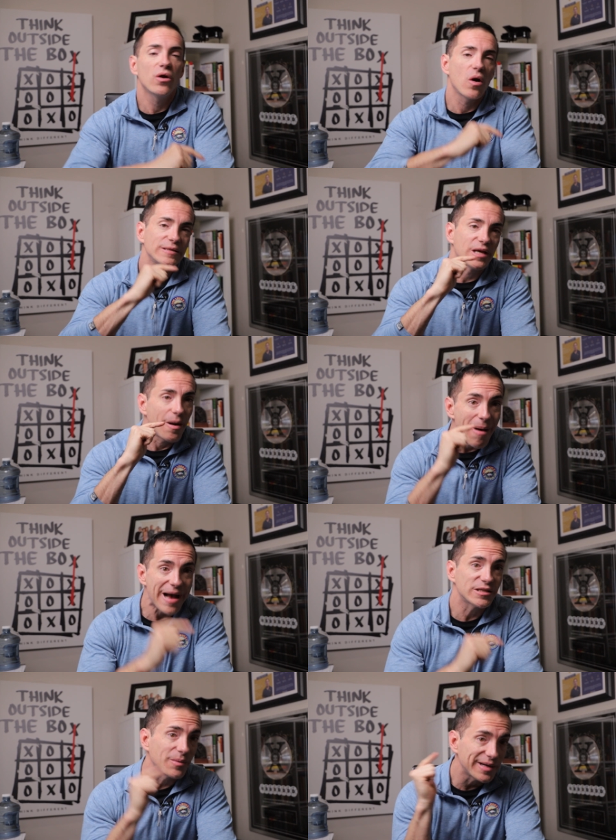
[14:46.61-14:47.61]
You're always going to
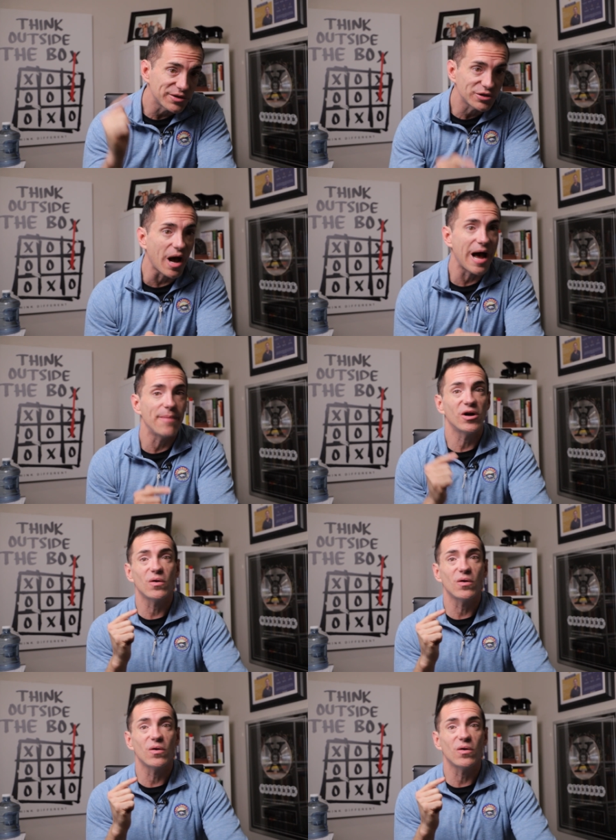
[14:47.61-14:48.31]
maximize your time.